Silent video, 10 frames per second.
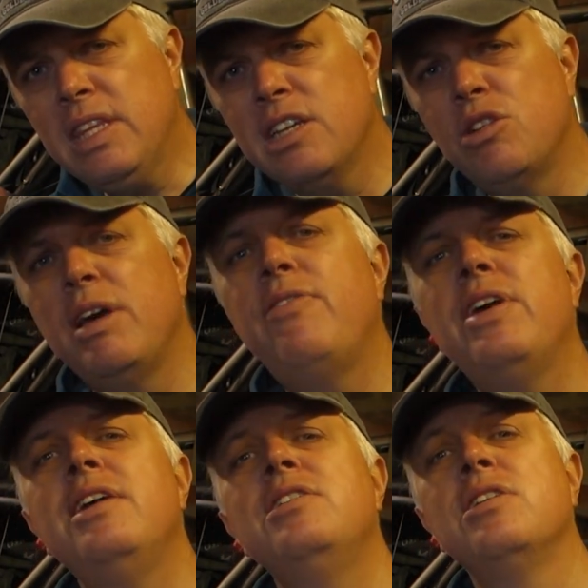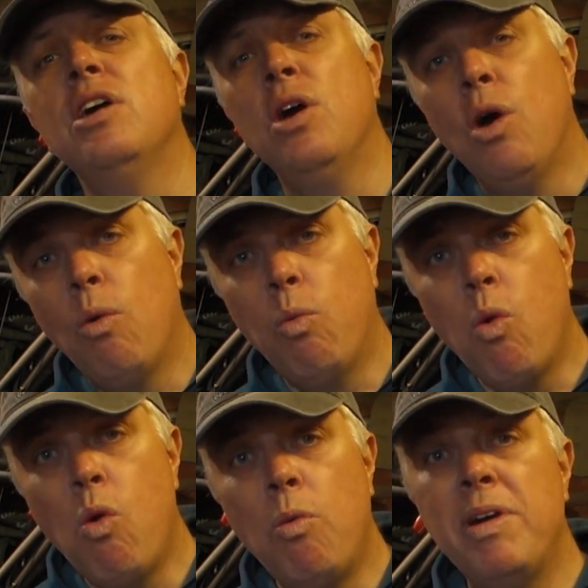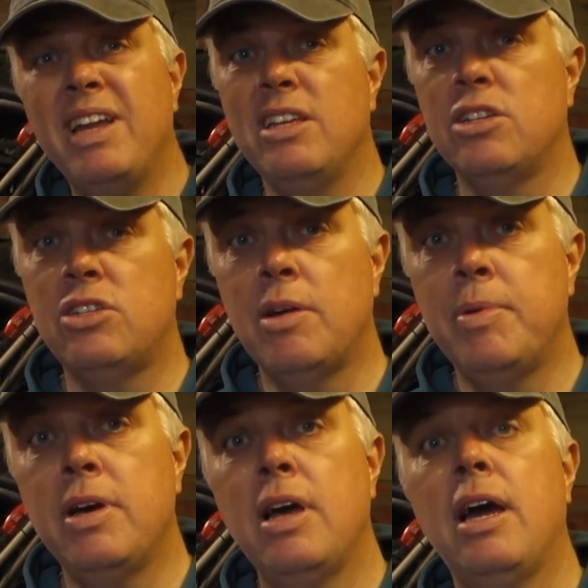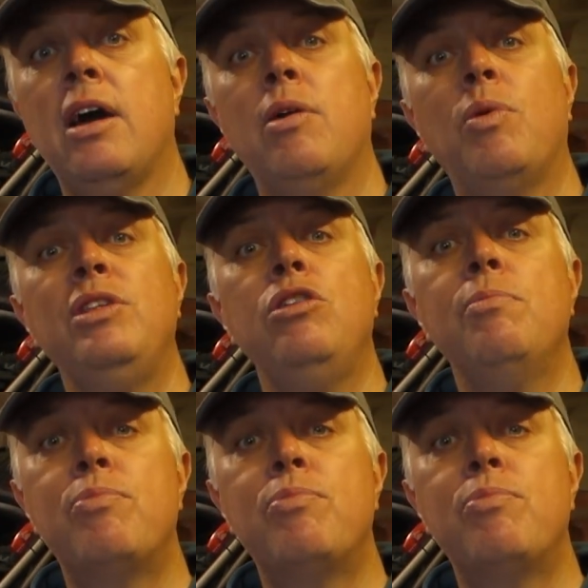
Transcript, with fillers: So if it is warm and it's summer, uh, when you